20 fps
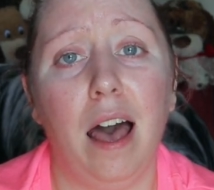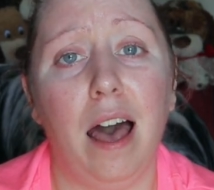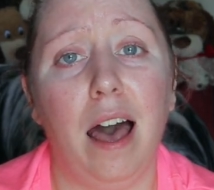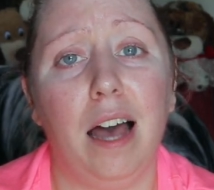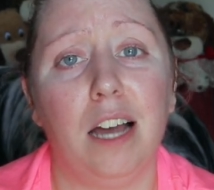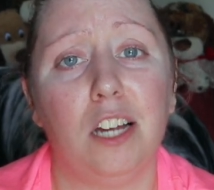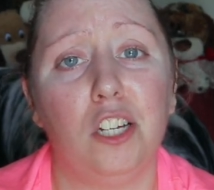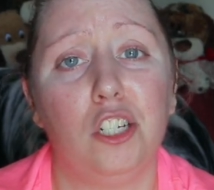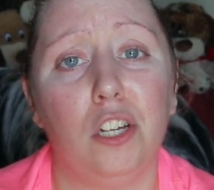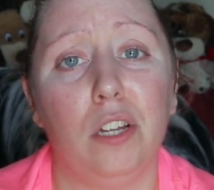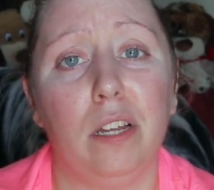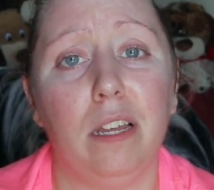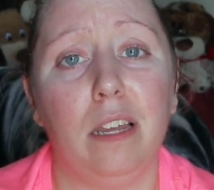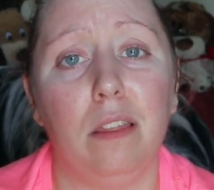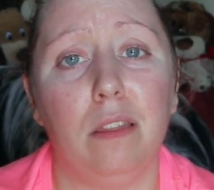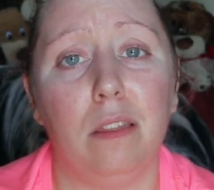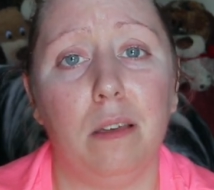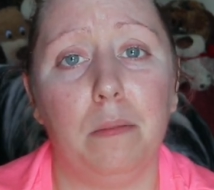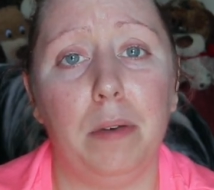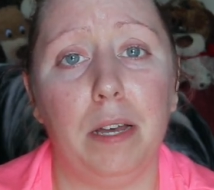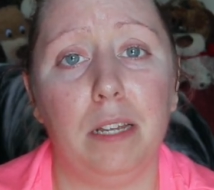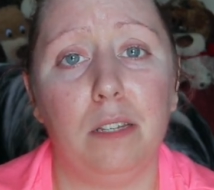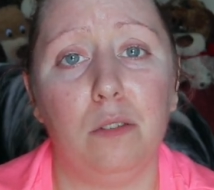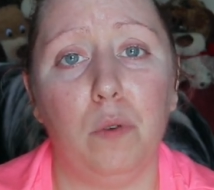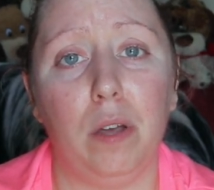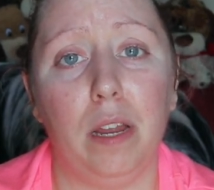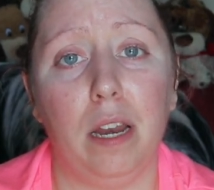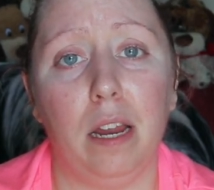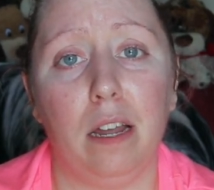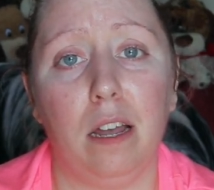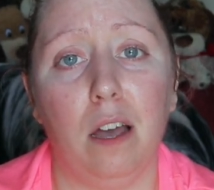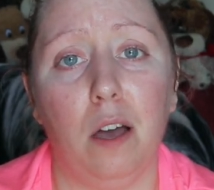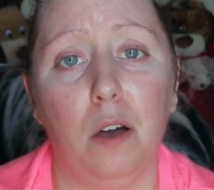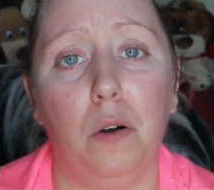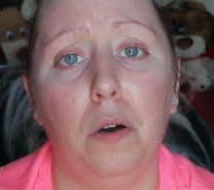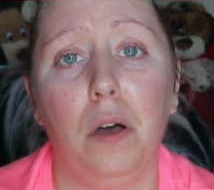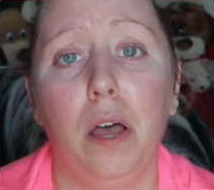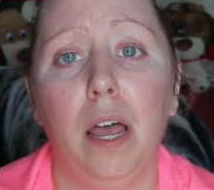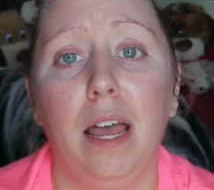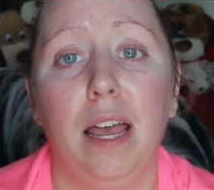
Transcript: actually the best way to go.